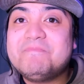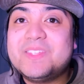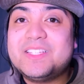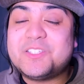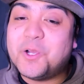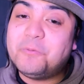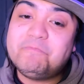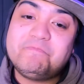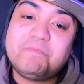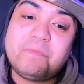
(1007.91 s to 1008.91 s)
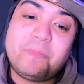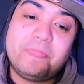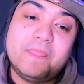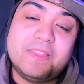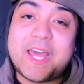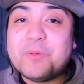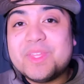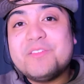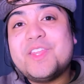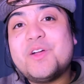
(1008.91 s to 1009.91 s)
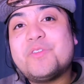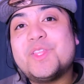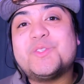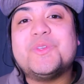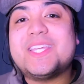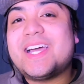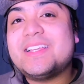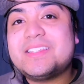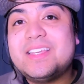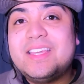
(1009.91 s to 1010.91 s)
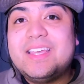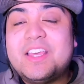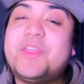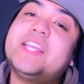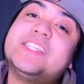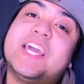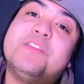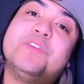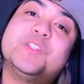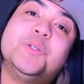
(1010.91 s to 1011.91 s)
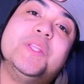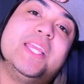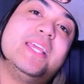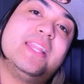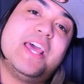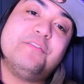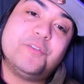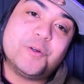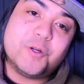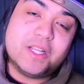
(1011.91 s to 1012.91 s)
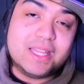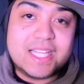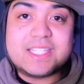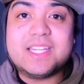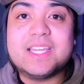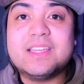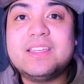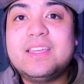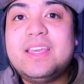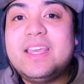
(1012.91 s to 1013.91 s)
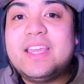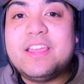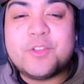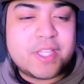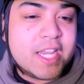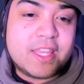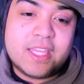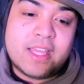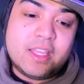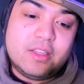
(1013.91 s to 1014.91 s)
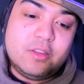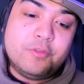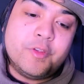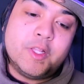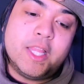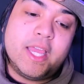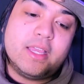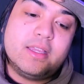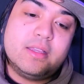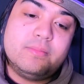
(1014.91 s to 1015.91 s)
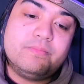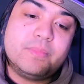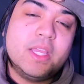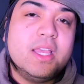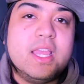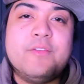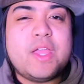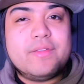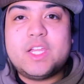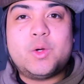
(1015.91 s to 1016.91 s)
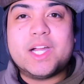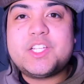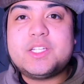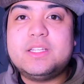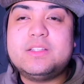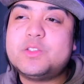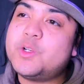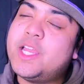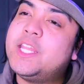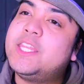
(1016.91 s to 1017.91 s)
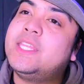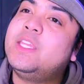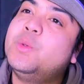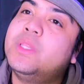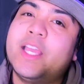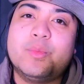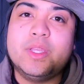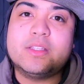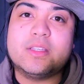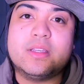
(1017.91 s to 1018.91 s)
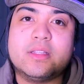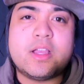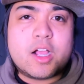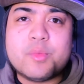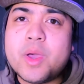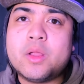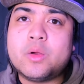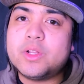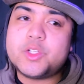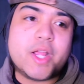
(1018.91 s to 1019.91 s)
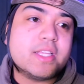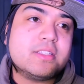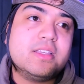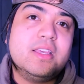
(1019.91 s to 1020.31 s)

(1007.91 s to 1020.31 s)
So that'll be the video for this week, guys. Thanks again for tuning in and for listening. If there's anything that you feel like, if you have any questions or anything that you would like me to talk about or address,